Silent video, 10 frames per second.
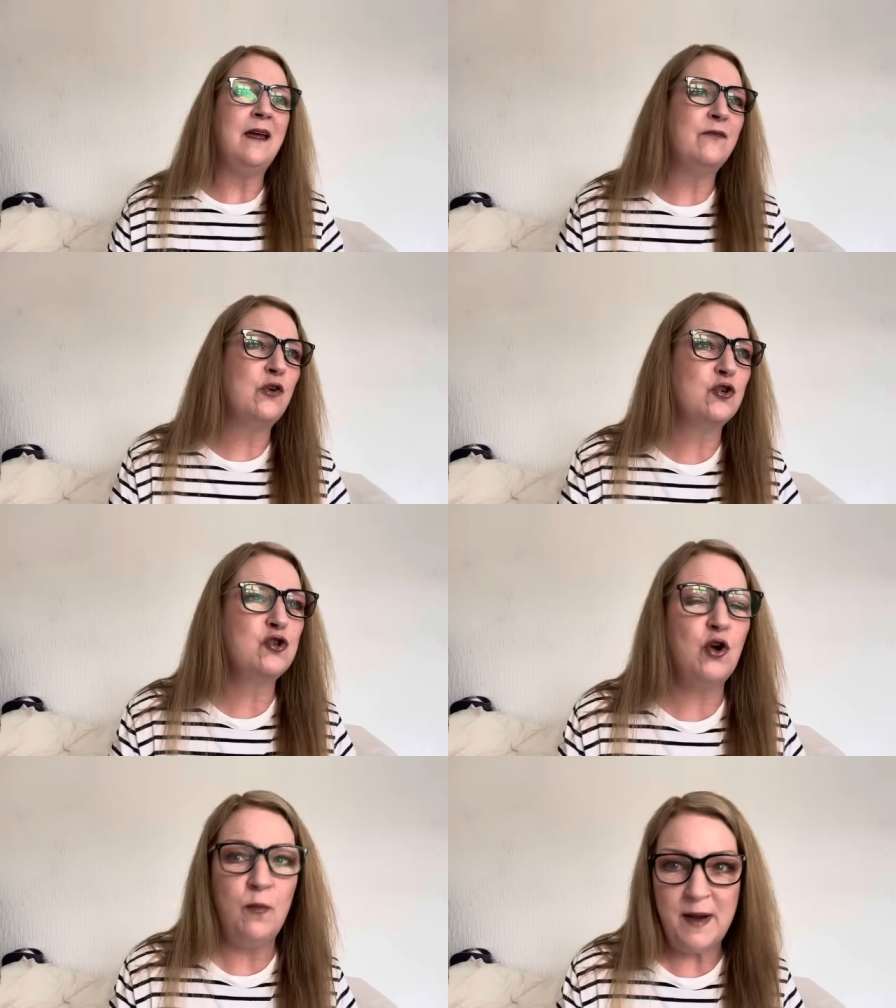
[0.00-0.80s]
have got
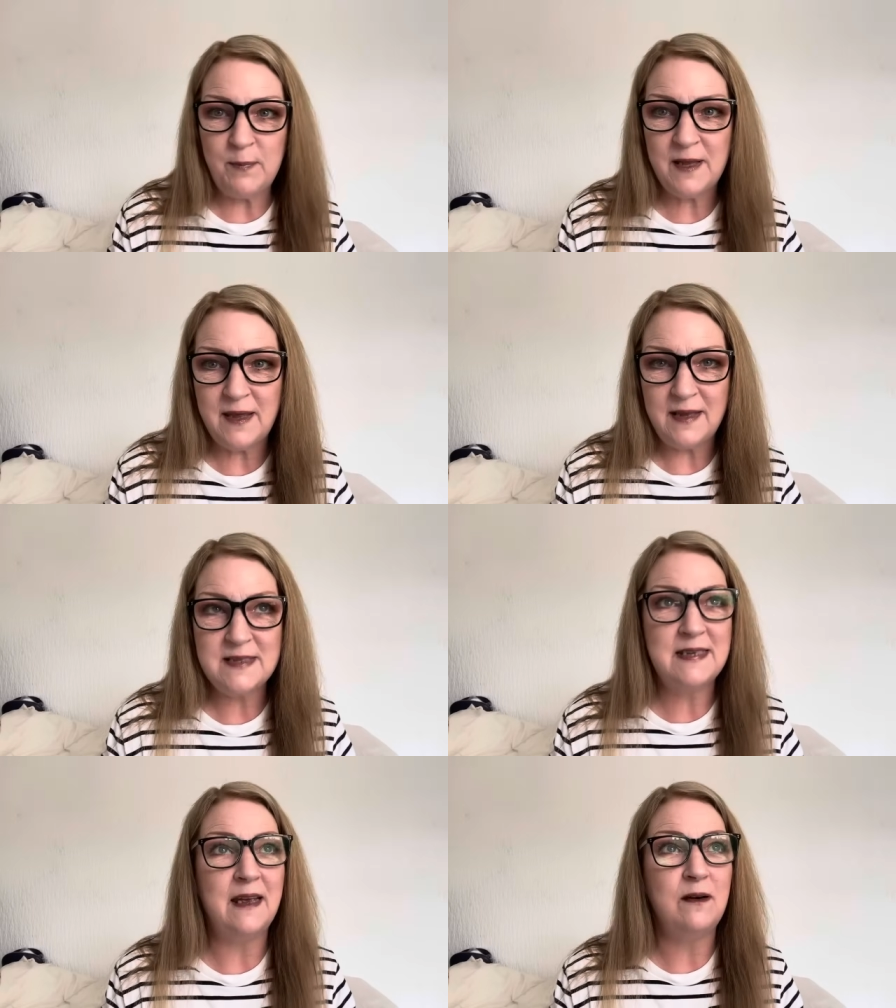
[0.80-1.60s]
so many blinking
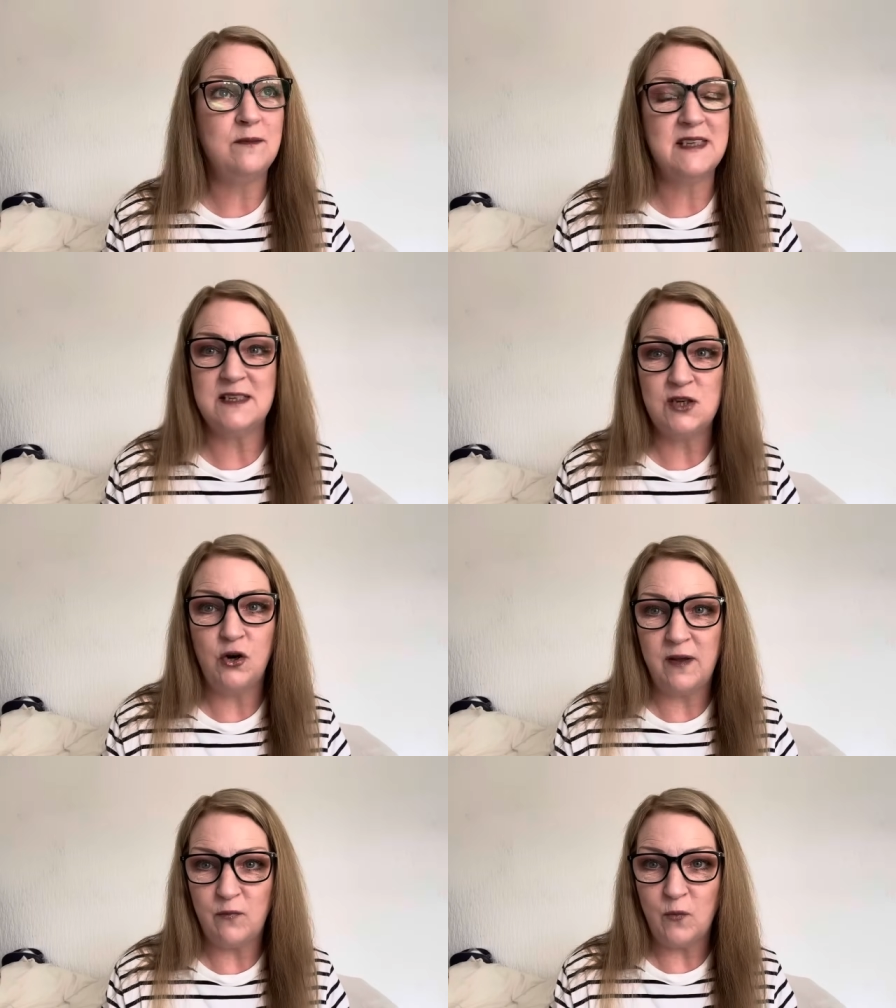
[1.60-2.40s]
serums, it's
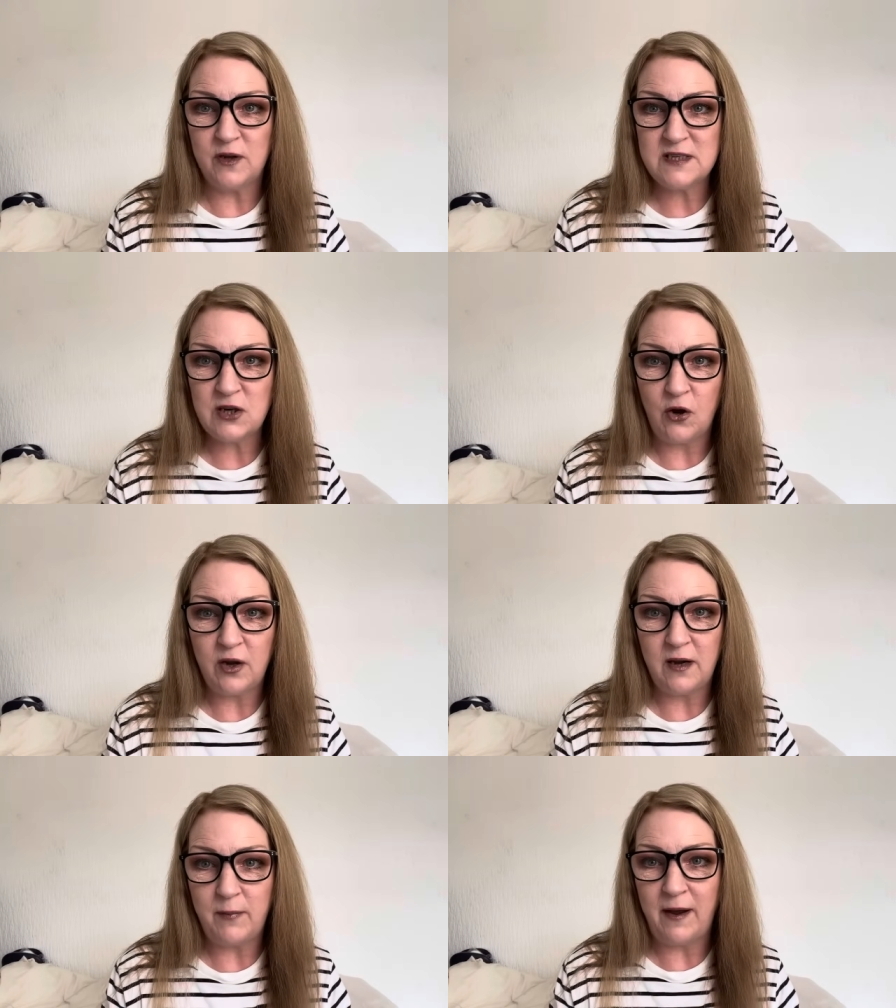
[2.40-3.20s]
not even worth
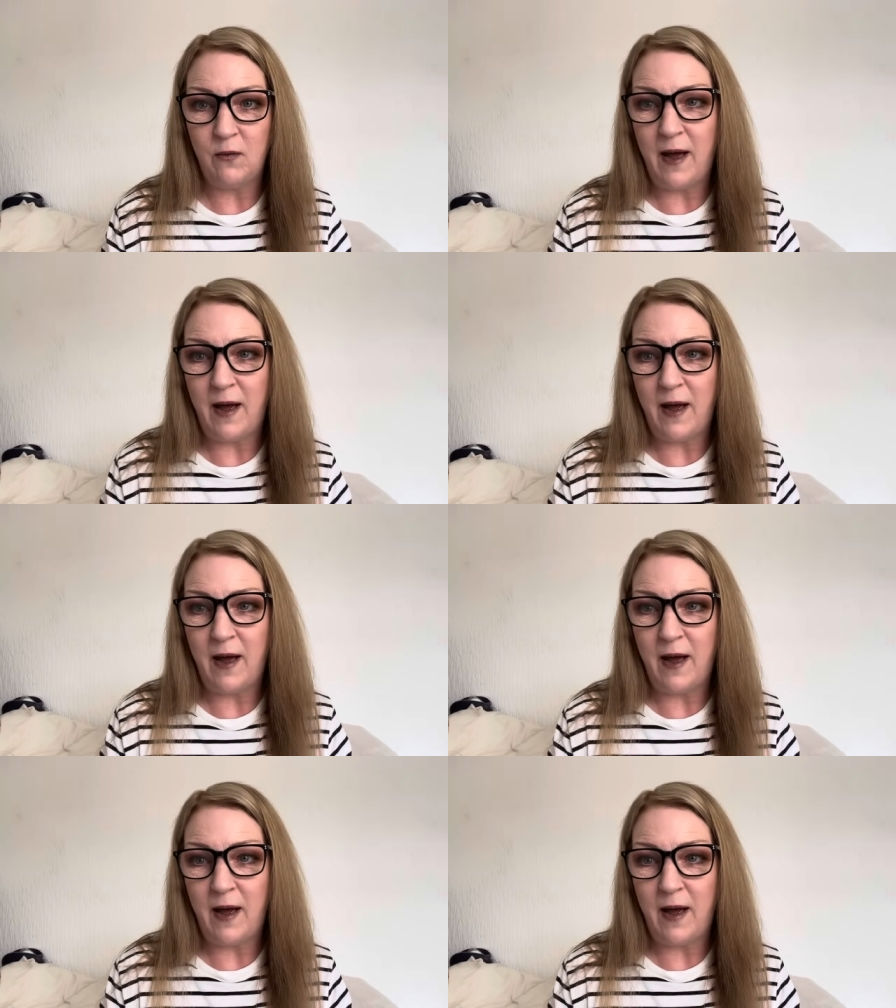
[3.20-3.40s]
talking about.